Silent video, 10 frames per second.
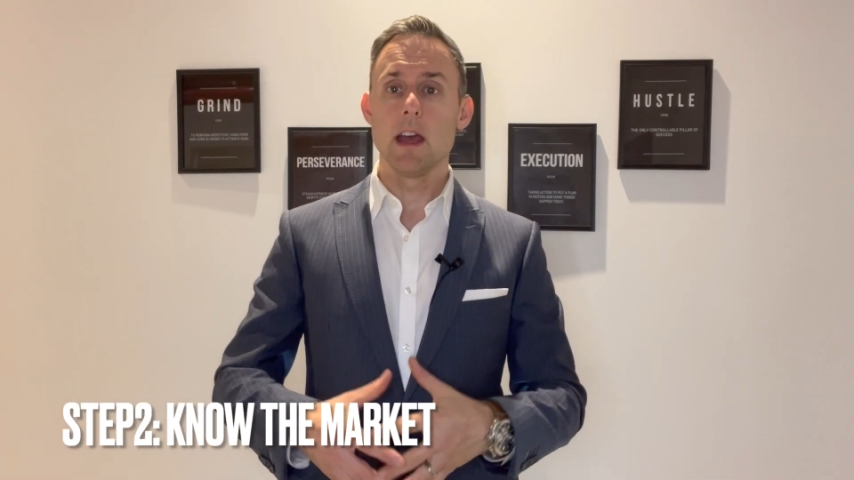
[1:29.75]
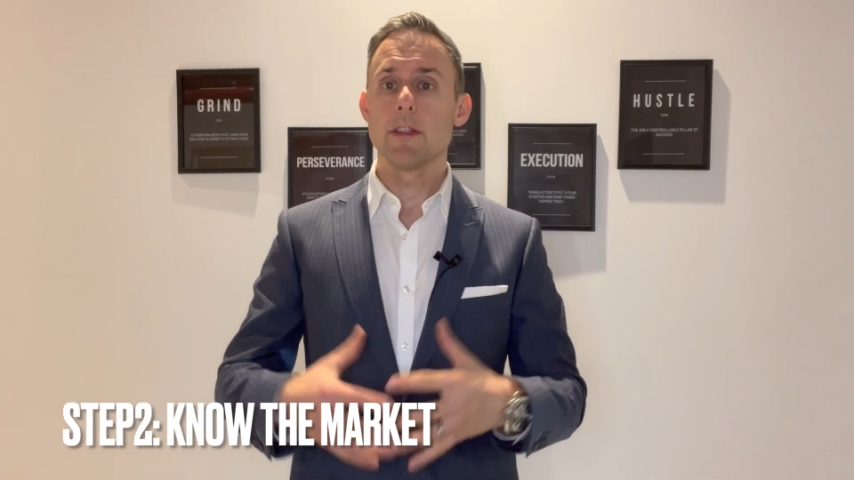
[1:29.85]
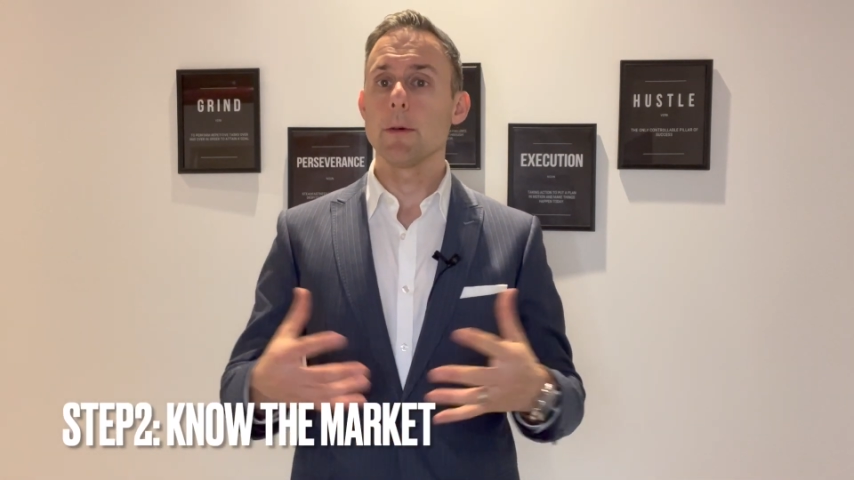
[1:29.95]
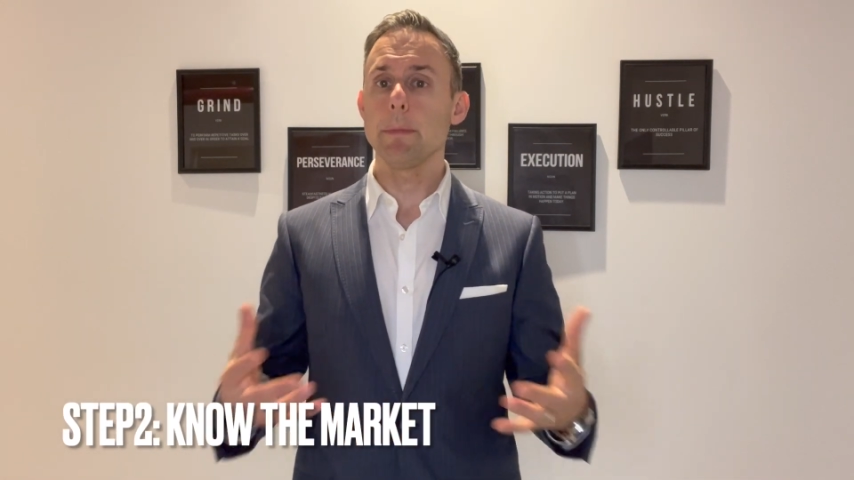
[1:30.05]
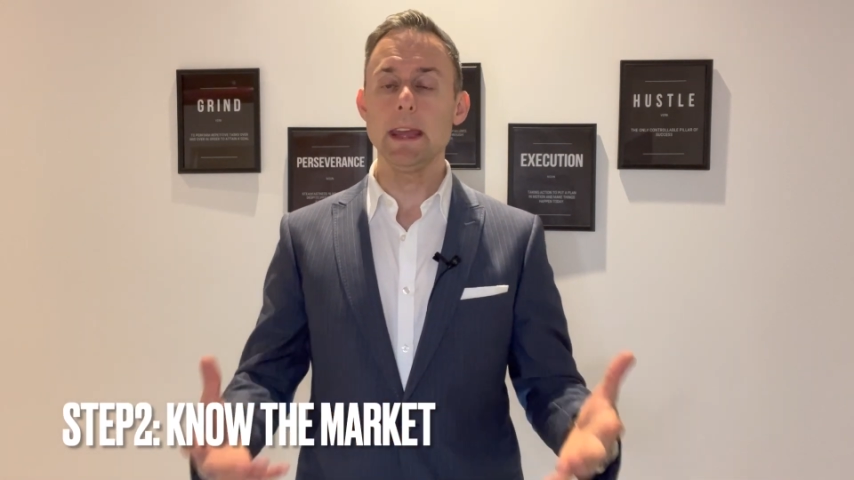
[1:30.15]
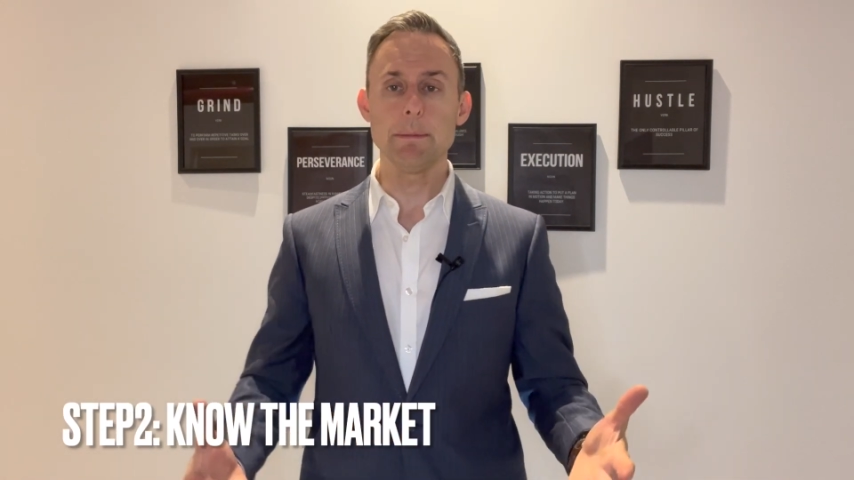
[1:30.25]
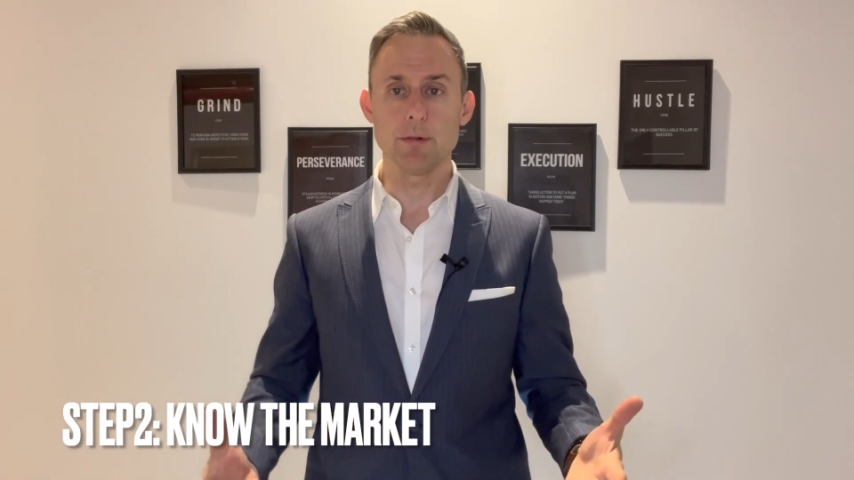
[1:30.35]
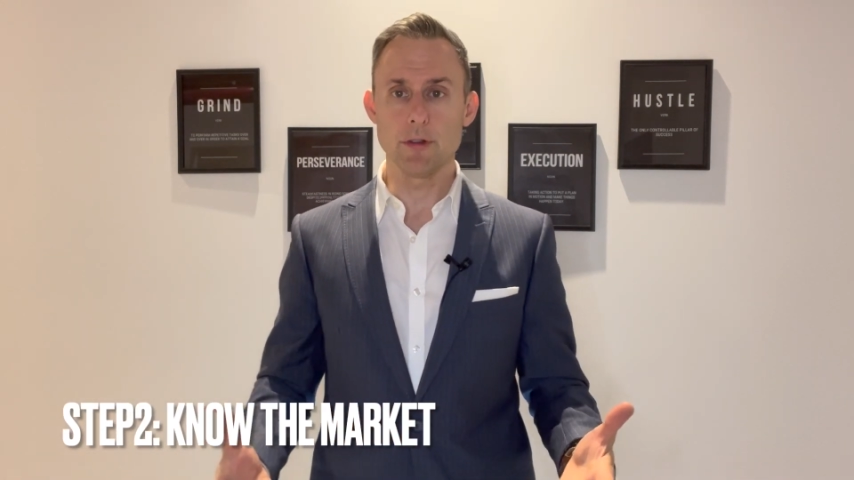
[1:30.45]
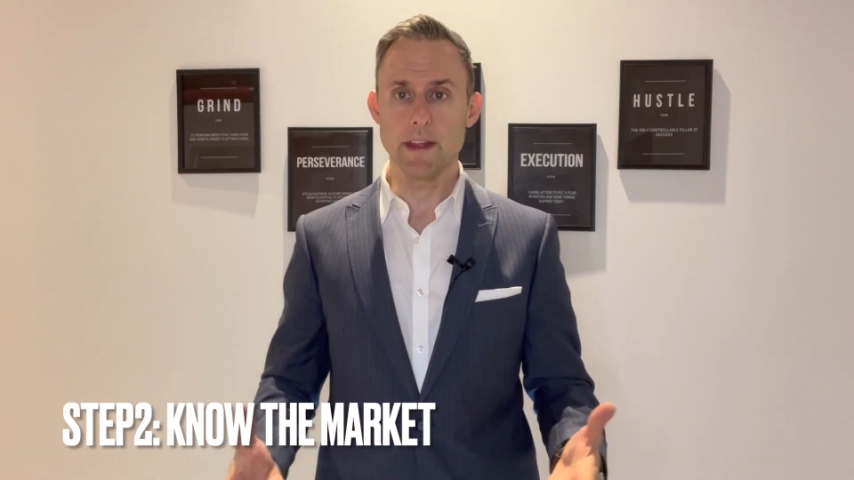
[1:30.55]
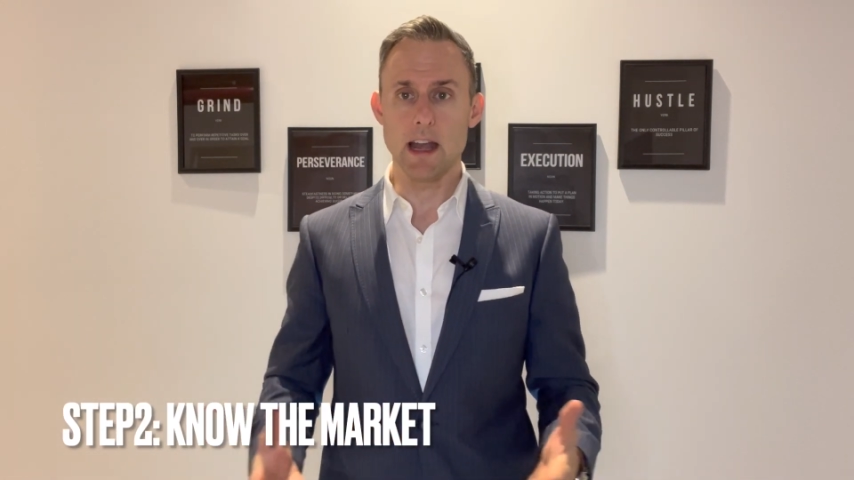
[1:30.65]
the
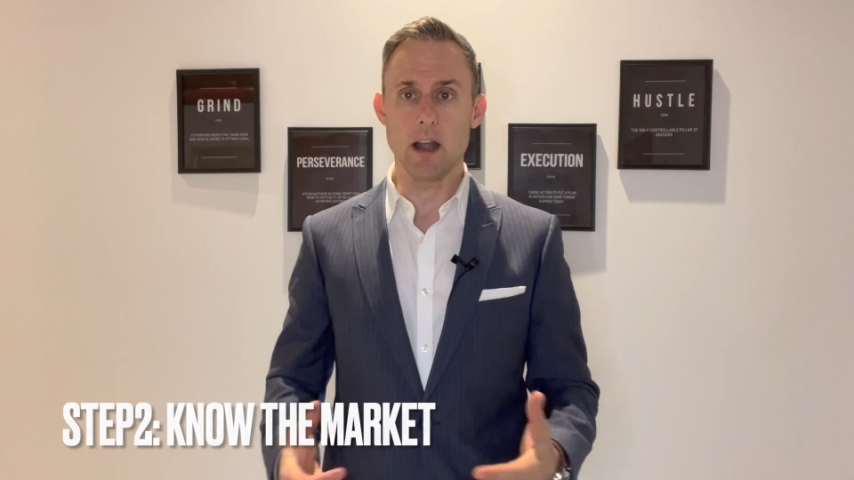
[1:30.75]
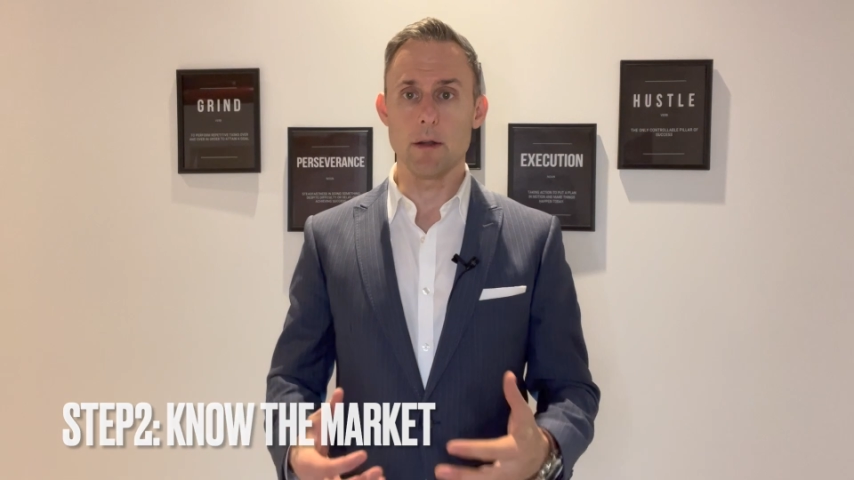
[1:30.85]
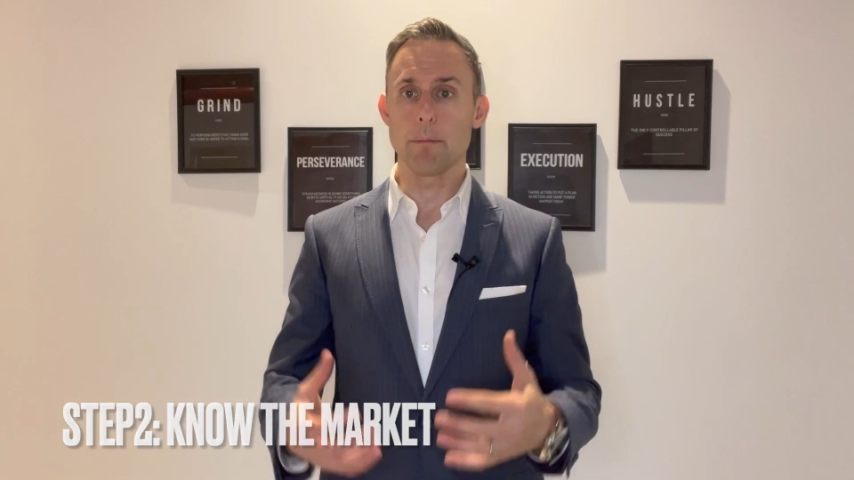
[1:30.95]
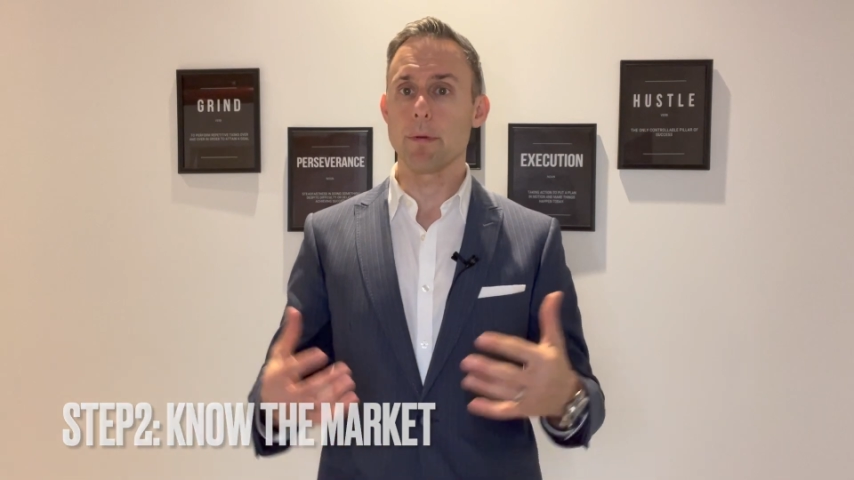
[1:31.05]
people there,